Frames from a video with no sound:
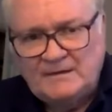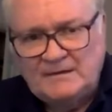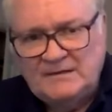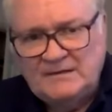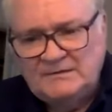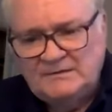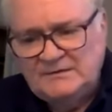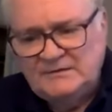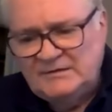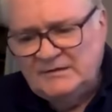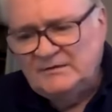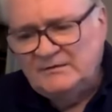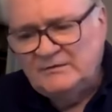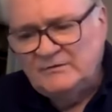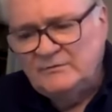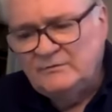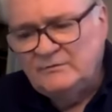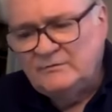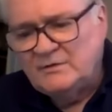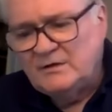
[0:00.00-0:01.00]

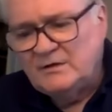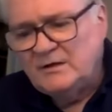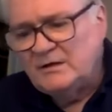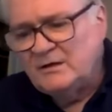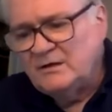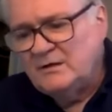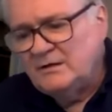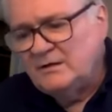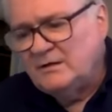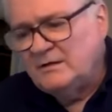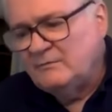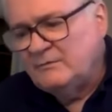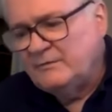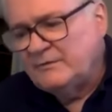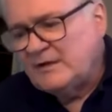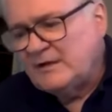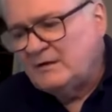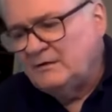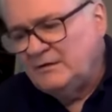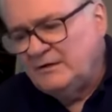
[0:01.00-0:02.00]
continue
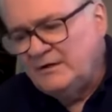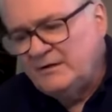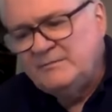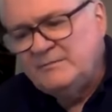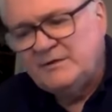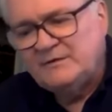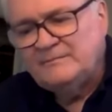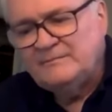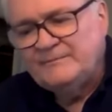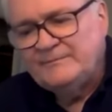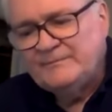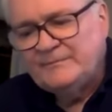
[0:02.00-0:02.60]
without limit